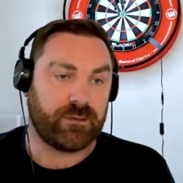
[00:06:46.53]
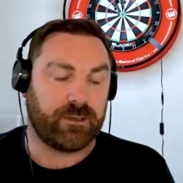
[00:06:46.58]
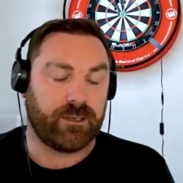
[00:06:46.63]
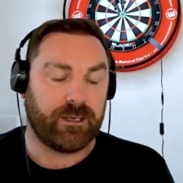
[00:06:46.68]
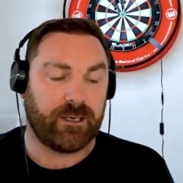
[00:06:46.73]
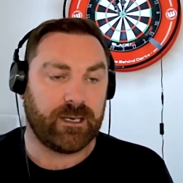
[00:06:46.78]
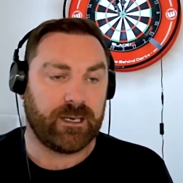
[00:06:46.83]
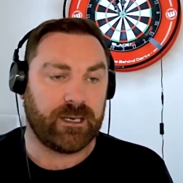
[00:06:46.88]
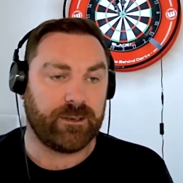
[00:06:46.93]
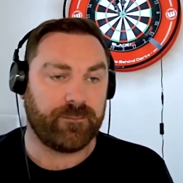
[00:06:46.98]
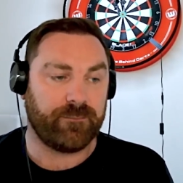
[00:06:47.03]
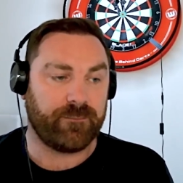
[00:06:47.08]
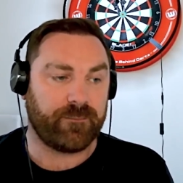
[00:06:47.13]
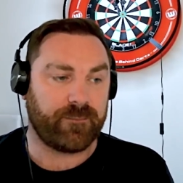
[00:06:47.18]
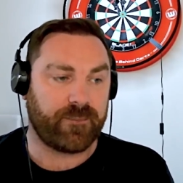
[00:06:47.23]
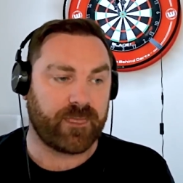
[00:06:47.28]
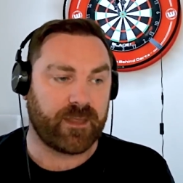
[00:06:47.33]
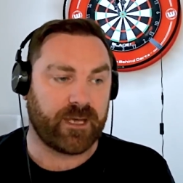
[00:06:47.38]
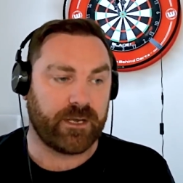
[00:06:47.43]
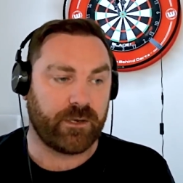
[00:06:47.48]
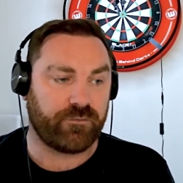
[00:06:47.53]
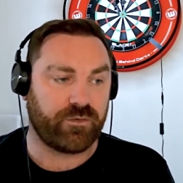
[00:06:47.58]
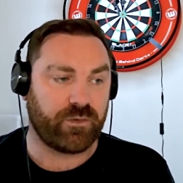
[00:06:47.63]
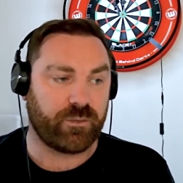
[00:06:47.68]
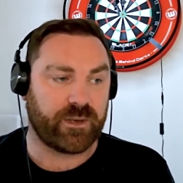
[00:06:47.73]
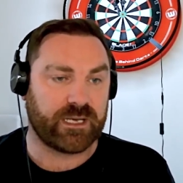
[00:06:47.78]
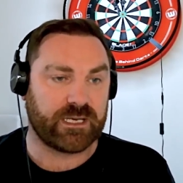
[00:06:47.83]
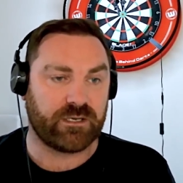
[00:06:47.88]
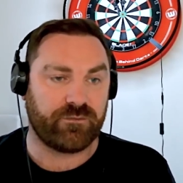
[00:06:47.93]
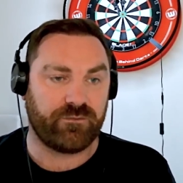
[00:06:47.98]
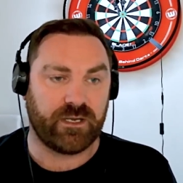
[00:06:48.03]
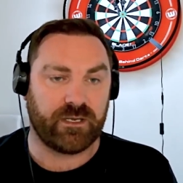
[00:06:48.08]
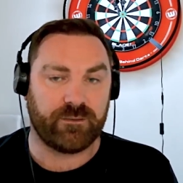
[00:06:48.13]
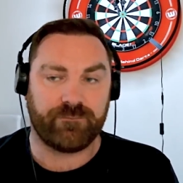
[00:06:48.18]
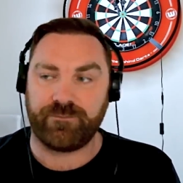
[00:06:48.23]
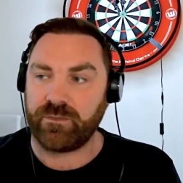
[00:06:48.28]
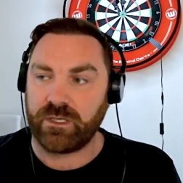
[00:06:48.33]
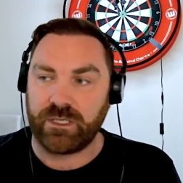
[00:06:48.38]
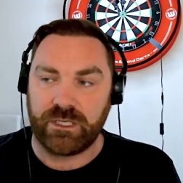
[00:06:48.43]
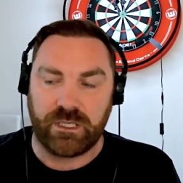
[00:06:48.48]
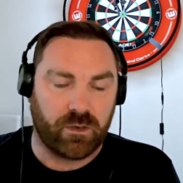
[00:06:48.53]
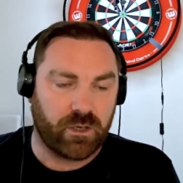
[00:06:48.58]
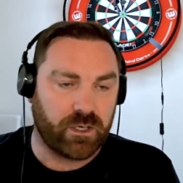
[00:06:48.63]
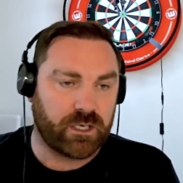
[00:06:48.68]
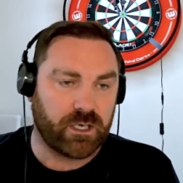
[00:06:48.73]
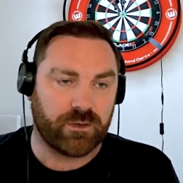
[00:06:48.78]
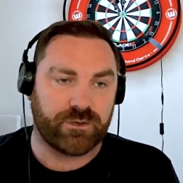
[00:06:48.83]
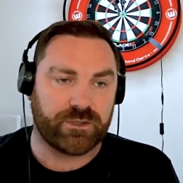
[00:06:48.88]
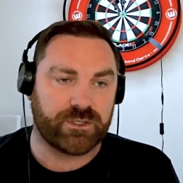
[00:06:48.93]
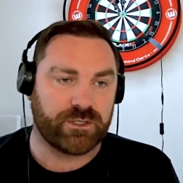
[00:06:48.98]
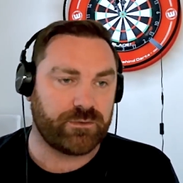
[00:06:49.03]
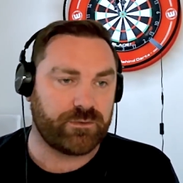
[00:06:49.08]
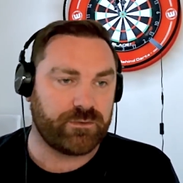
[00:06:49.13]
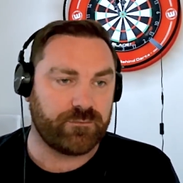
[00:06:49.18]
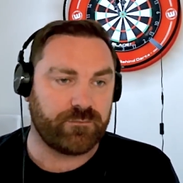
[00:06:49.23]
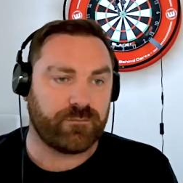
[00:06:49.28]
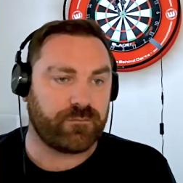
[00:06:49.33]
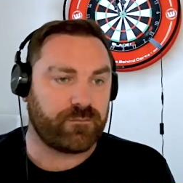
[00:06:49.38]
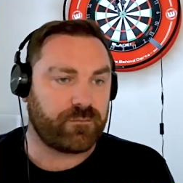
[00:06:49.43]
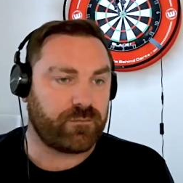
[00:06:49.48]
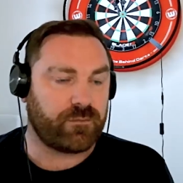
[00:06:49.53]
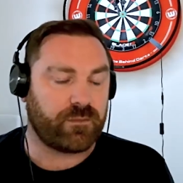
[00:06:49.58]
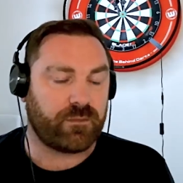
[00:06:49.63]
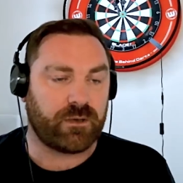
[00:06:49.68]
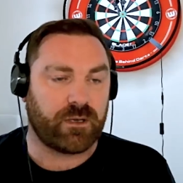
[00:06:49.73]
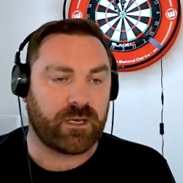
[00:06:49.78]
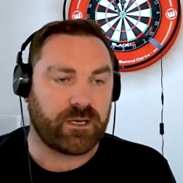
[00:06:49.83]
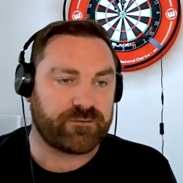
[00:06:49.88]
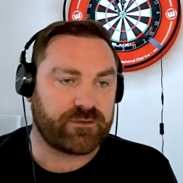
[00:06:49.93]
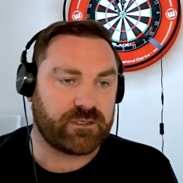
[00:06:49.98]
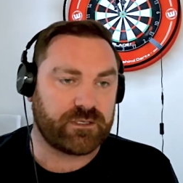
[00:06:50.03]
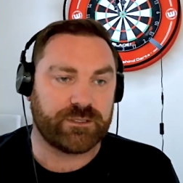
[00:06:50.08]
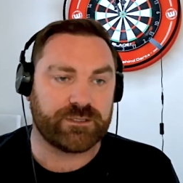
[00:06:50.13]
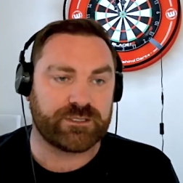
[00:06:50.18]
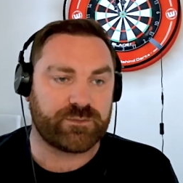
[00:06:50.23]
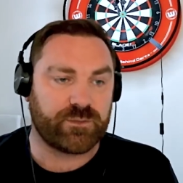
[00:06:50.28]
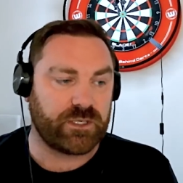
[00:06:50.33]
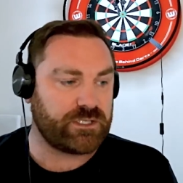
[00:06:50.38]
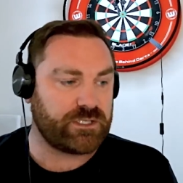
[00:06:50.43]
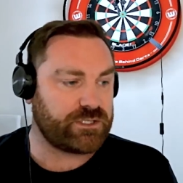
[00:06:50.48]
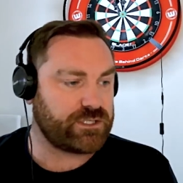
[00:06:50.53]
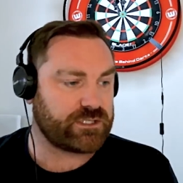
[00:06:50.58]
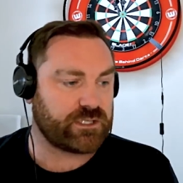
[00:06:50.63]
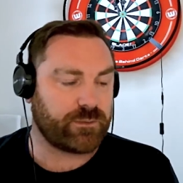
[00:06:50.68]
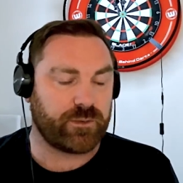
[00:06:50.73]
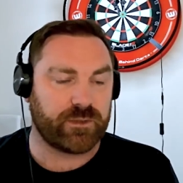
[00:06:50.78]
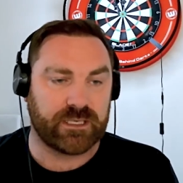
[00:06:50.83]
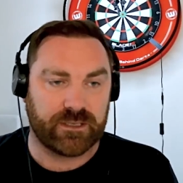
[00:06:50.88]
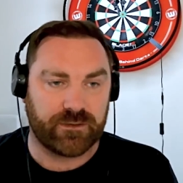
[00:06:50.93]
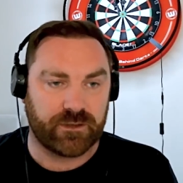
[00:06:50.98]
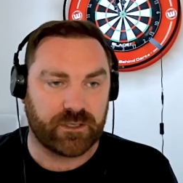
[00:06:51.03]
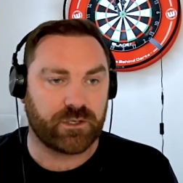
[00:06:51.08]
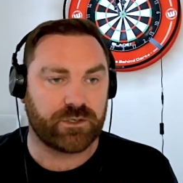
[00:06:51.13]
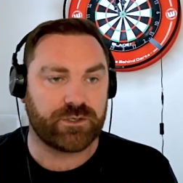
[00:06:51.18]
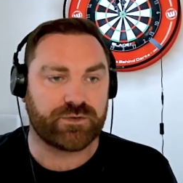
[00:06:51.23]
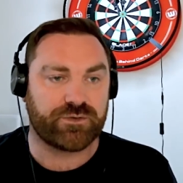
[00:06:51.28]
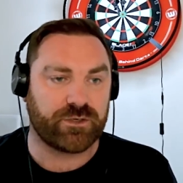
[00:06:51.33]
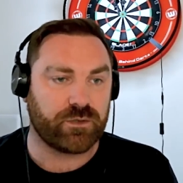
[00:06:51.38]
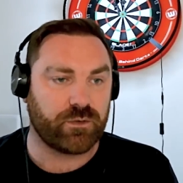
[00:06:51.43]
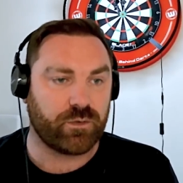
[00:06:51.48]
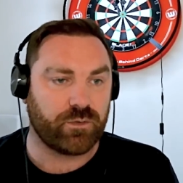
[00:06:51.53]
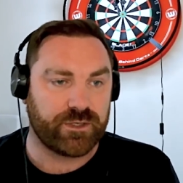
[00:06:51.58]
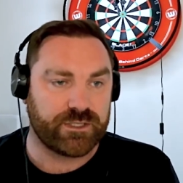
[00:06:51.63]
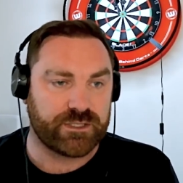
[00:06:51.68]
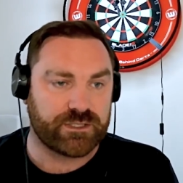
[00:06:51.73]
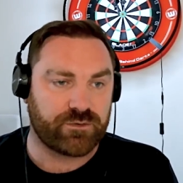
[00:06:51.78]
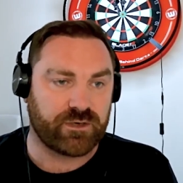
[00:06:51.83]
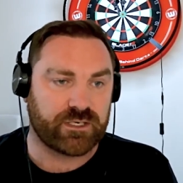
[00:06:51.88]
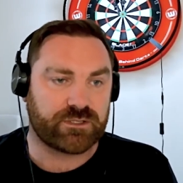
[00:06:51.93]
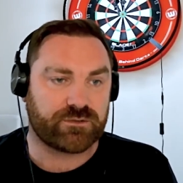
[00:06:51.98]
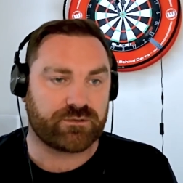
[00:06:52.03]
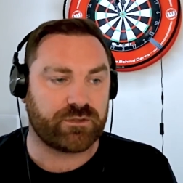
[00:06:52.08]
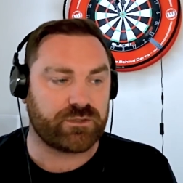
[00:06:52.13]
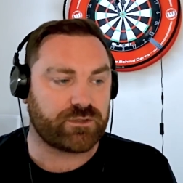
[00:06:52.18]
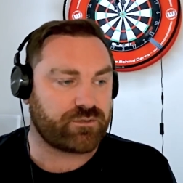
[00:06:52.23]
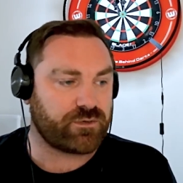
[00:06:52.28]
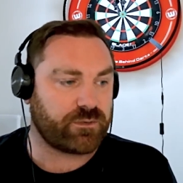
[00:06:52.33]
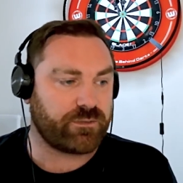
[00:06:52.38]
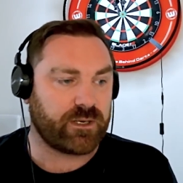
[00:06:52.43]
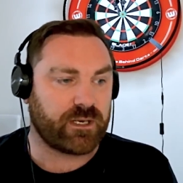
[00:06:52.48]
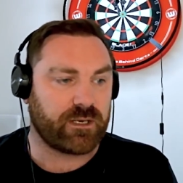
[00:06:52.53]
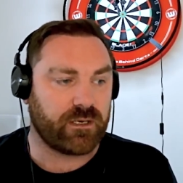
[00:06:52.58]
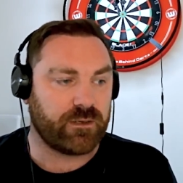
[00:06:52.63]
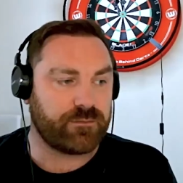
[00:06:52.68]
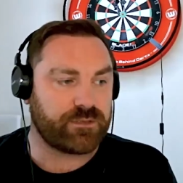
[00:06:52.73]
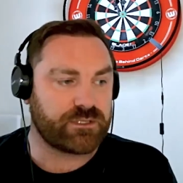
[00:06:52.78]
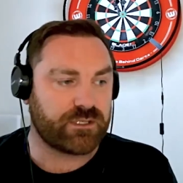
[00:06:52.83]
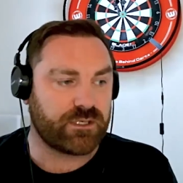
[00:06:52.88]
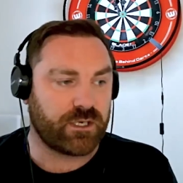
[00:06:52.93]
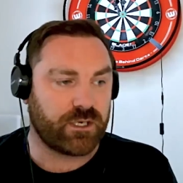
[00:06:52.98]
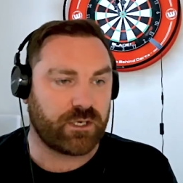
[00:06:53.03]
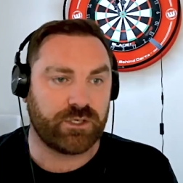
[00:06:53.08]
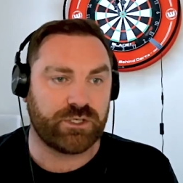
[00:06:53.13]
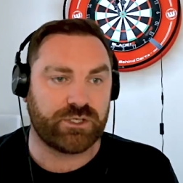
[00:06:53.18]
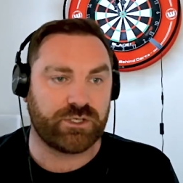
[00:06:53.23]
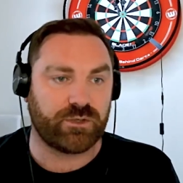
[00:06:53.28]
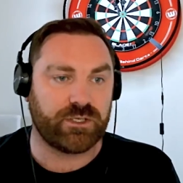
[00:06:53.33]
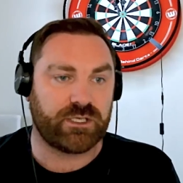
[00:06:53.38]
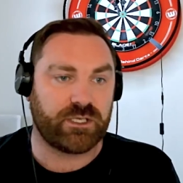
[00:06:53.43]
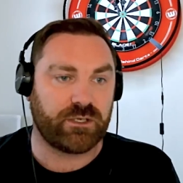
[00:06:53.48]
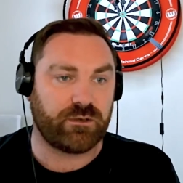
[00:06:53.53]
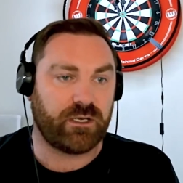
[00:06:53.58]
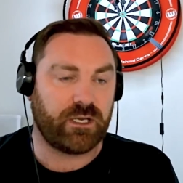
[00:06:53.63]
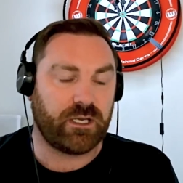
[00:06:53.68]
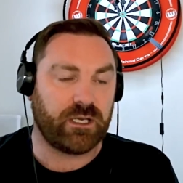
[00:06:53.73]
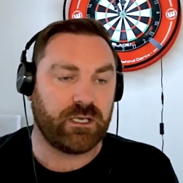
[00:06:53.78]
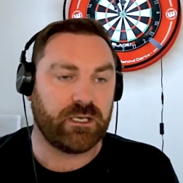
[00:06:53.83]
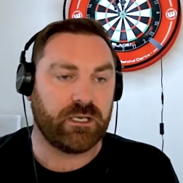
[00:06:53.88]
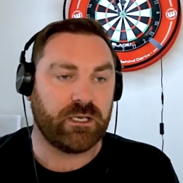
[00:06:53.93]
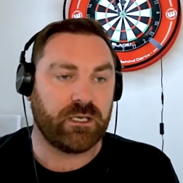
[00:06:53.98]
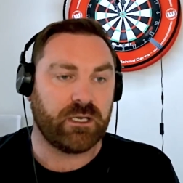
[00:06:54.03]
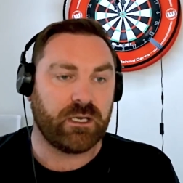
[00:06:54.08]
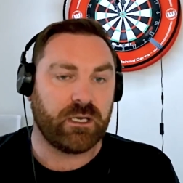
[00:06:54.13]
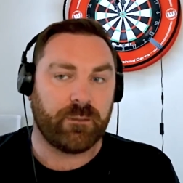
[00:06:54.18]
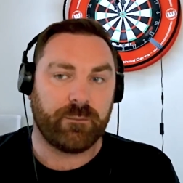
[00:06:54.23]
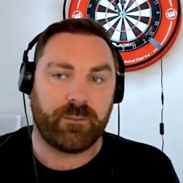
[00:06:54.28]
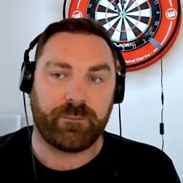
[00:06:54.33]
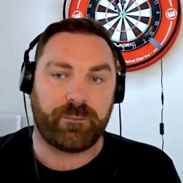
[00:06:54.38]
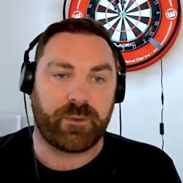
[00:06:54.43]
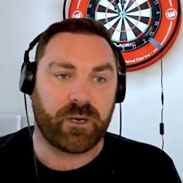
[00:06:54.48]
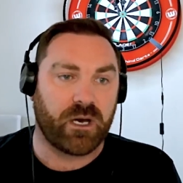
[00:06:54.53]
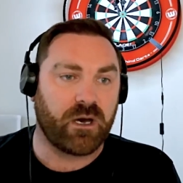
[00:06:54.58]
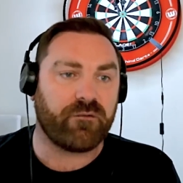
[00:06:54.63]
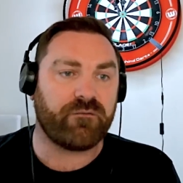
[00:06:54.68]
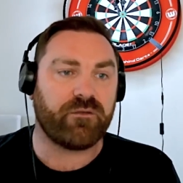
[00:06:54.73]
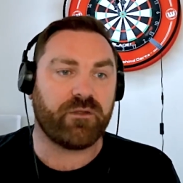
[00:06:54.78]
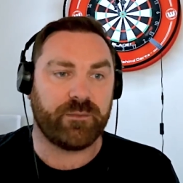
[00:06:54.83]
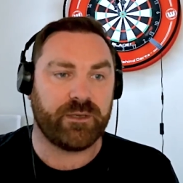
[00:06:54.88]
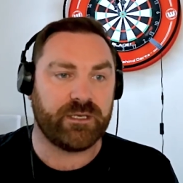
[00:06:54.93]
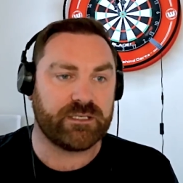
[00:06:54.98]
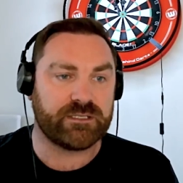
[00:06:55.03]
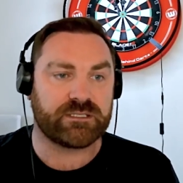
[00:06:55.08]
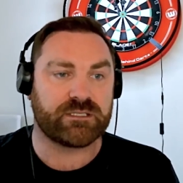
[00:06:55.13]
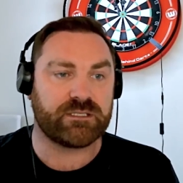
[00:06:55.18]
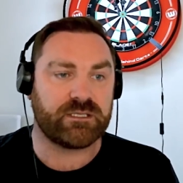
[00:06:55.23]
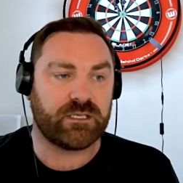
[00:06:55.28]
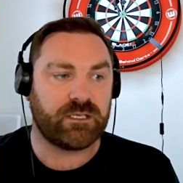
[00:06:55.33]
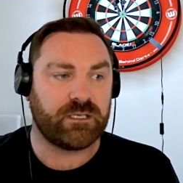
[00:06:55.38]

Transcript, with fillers: um, and off the back of it, you know, I go and do after dinner speeches up and down the country at all these grassroots rugby clubs, and I enjoy doing it. But part of them is